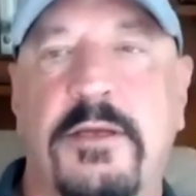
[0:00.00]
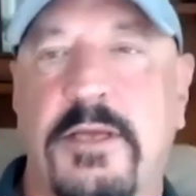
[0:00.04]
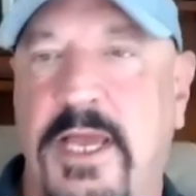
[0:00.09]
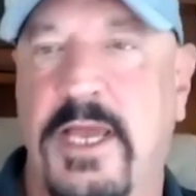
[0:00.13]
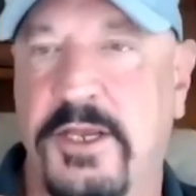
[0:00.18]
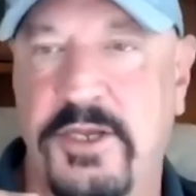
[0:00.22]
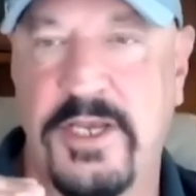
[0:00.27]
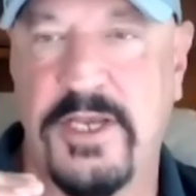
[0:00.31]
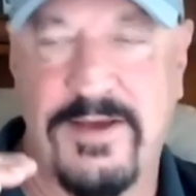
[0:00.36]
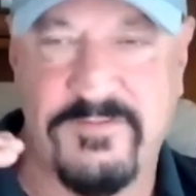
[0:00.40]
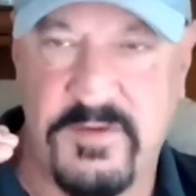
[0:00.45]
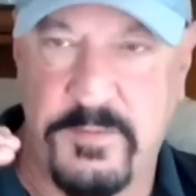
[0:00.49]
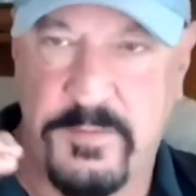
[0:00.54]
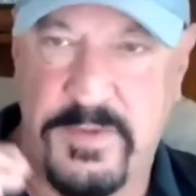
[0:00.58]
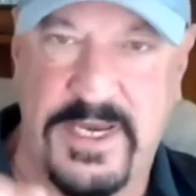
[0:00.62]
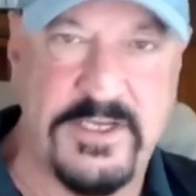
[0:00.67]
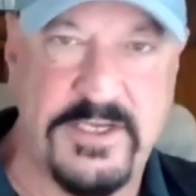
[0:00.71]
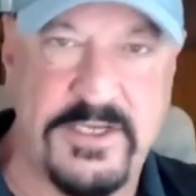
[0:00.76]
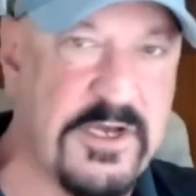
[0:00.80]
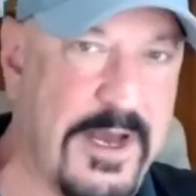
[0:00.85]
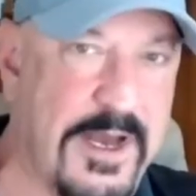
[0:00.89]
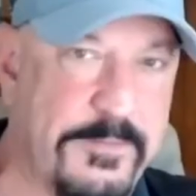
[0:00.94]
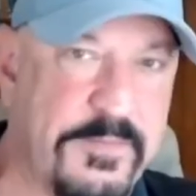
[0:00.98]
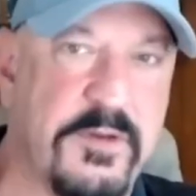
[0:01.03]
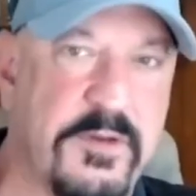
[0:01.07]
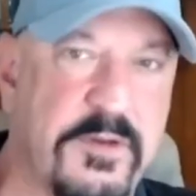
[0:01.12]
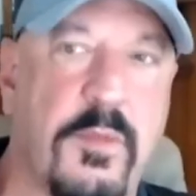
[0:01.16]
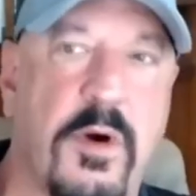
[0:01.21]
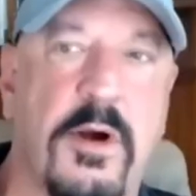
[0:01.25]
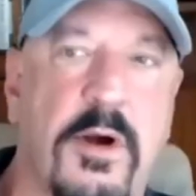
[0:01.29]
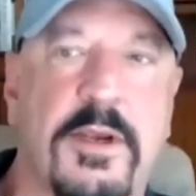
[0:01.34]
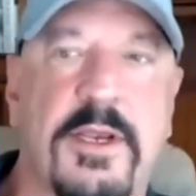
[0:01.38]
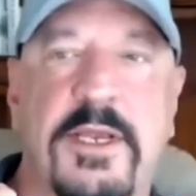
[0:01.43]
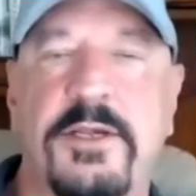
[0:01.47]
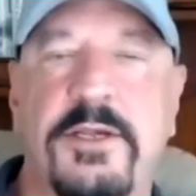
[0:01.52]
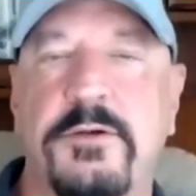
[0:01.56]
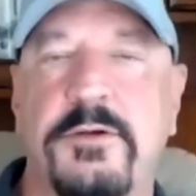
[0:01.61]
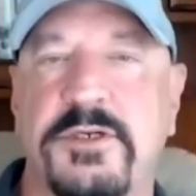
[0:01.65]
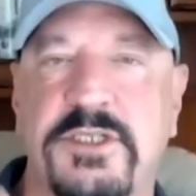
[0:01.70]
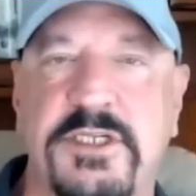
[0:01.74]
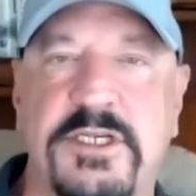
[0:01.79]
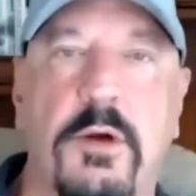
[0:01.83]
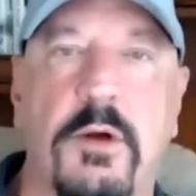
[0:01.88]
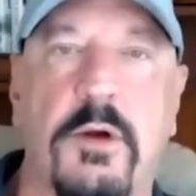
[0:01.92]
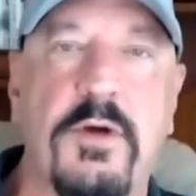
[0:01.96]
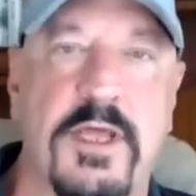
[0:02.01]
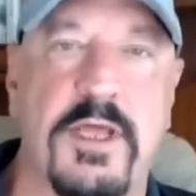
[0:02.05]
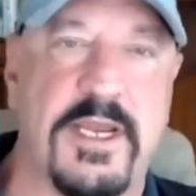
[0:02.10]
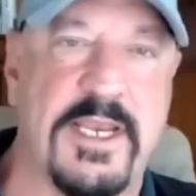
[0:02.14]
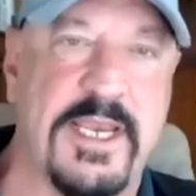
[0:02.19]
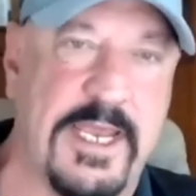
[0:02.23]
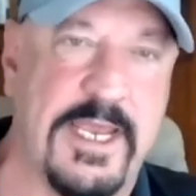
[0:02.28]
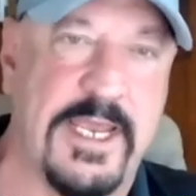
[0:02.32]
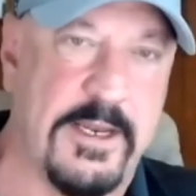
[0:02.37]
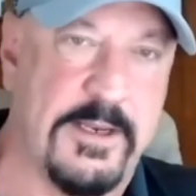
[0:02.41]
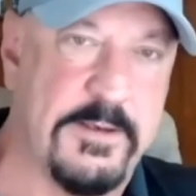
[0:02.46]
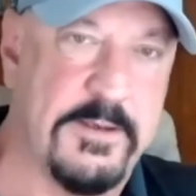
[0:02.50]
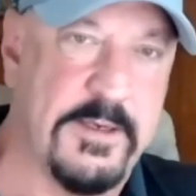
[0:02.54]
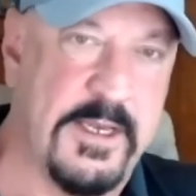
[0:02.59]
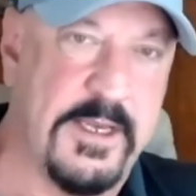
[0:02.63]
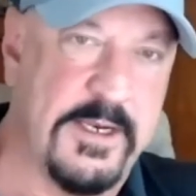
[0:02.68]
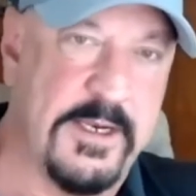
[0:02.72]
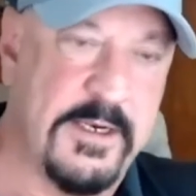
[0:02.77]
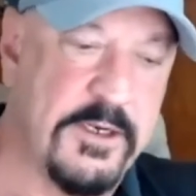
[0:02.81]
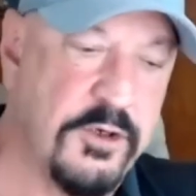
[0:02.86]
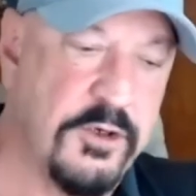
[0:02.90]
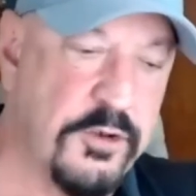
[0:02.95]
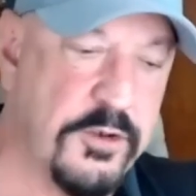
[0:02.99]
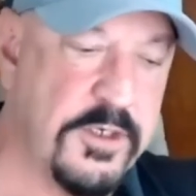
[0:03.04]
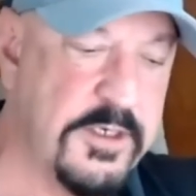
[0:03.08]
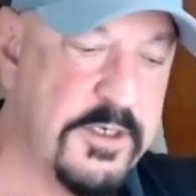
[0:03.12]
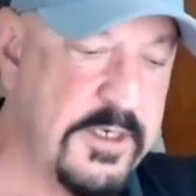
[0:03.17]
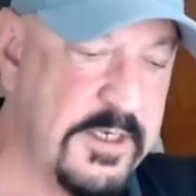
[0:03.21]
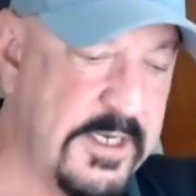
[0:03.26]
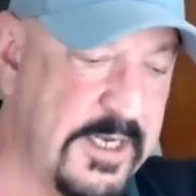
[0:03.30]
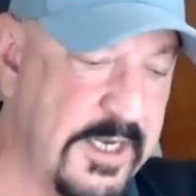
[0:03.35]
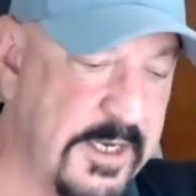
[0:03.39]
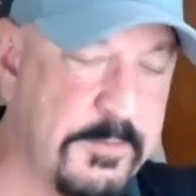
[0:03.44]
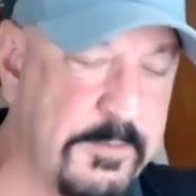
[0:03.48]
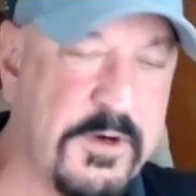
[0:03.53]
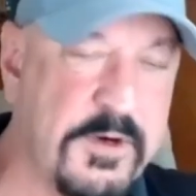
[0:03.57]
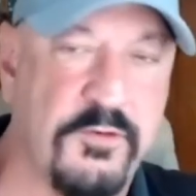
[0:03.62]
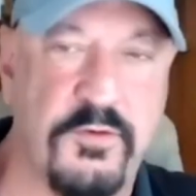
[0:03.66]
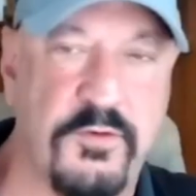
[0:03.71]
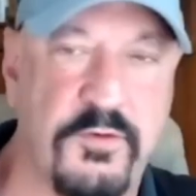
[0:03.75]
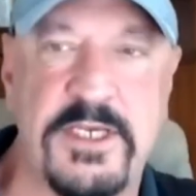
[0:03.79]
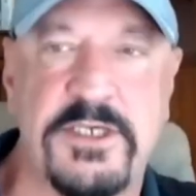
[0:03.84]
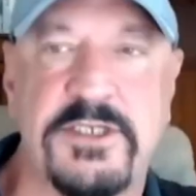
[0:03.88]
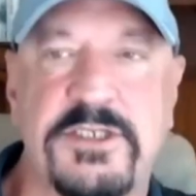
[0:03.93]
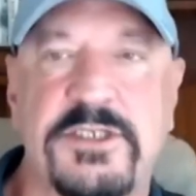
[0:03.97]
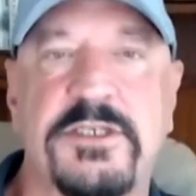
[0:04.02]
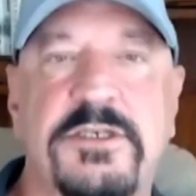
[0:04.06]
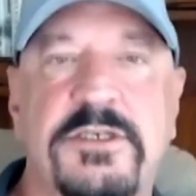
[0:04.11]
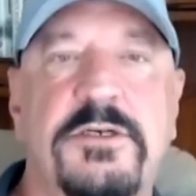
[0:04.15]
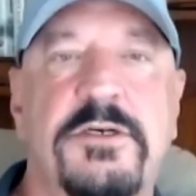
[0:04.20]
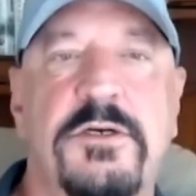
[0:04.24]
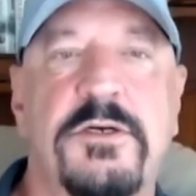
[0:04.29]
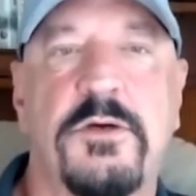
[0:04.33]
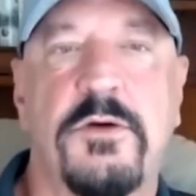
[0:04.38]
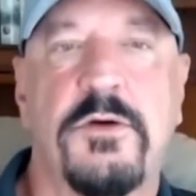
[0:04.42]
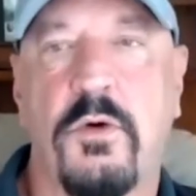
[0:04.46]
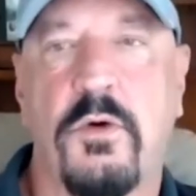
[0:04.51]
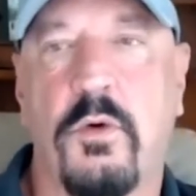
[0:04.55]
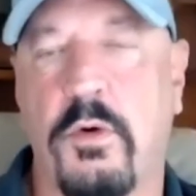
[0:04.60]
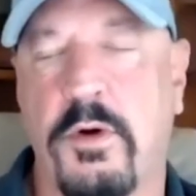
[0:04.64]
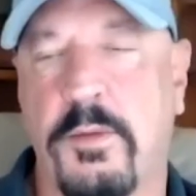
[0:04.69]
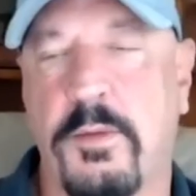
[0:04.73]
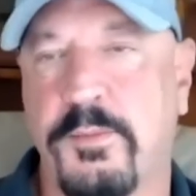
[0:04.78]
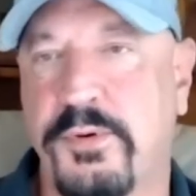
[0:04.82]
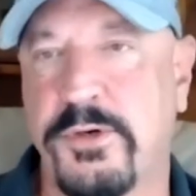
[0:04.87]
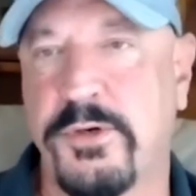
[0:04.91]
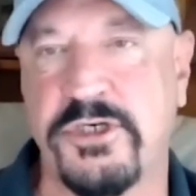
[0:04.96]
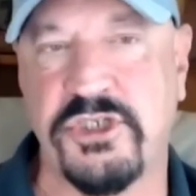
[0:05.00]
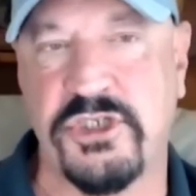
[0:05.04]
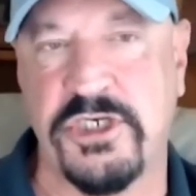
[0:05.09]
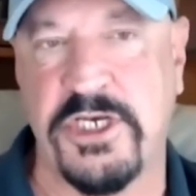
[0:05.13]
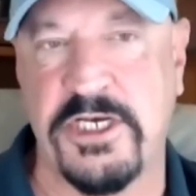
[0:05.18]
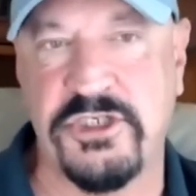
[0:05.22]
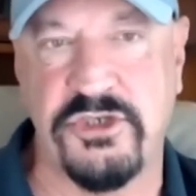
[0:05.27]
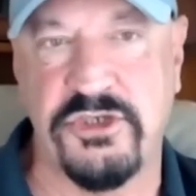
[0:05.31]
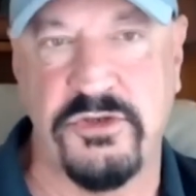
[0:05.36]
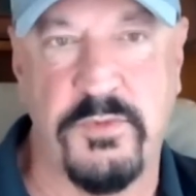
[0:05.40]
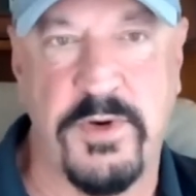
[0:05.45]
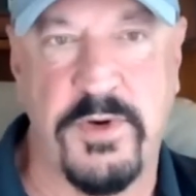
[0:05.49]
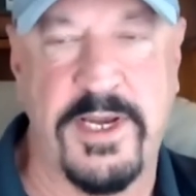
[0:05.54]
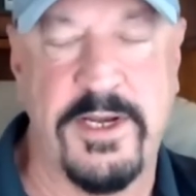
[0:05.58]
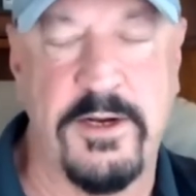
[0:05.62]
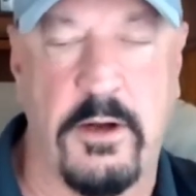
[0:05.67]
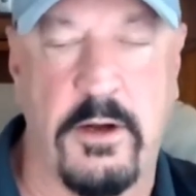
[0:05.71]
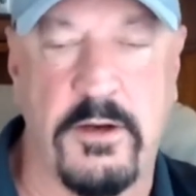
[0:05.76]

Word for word: and you have to pay top of the market, you're still going to get a, a good increase or appreciation rate.